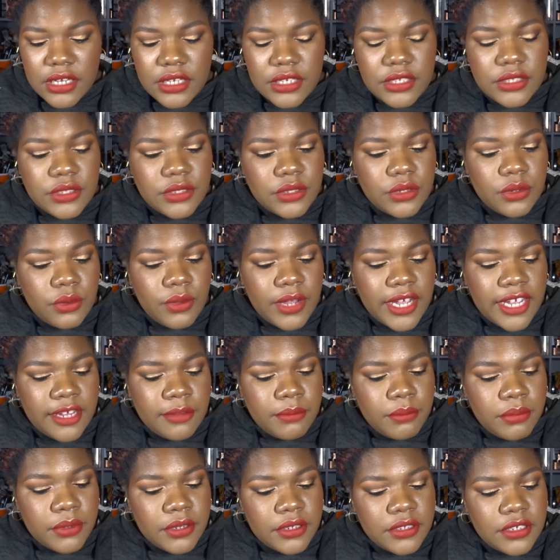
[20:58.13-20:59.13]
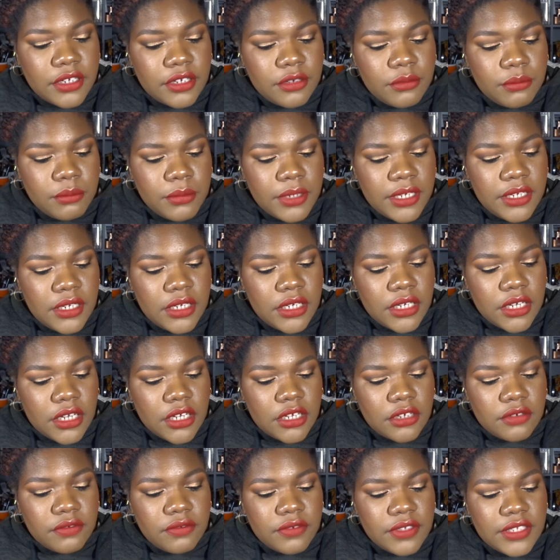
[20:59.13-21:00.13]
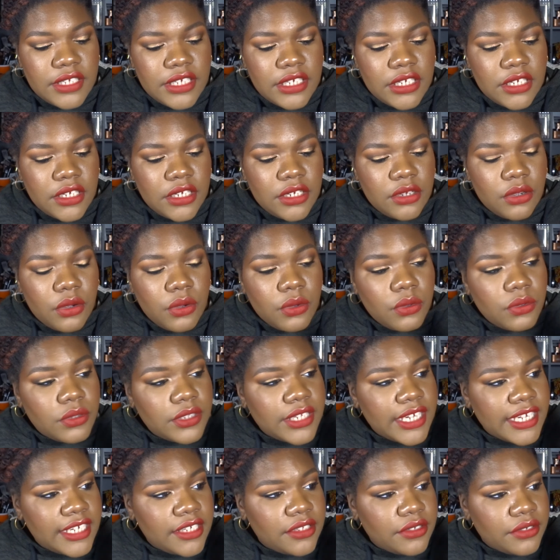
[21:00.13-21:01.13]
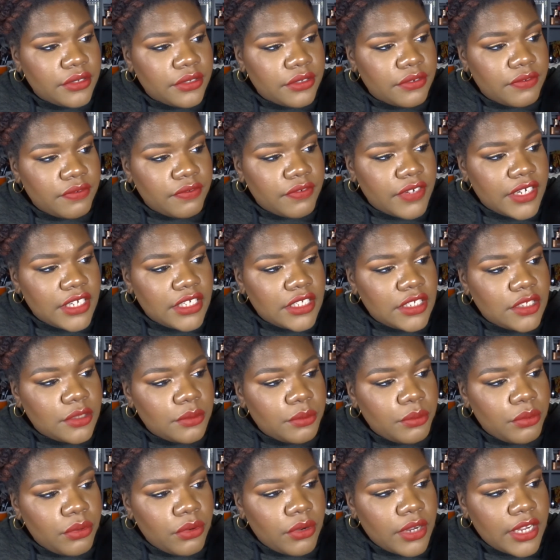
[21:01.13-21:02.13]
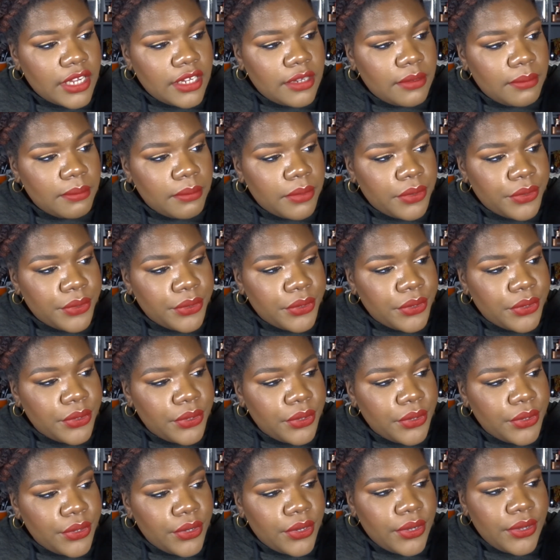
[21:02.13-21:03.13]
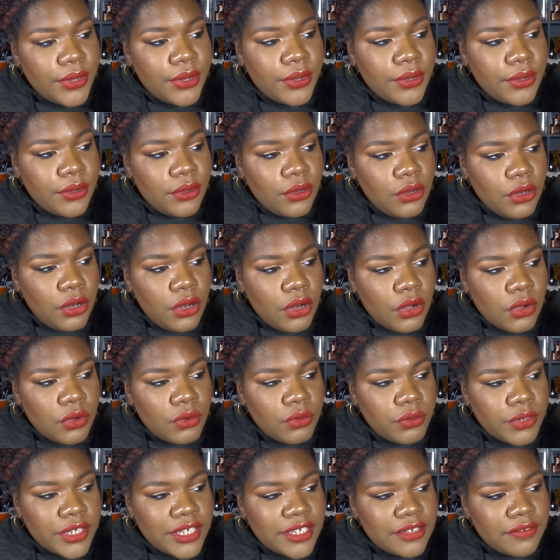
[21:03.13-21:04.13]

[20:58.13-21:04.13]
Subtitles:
So I bought a mini of the All Nighter Face Primer Longwear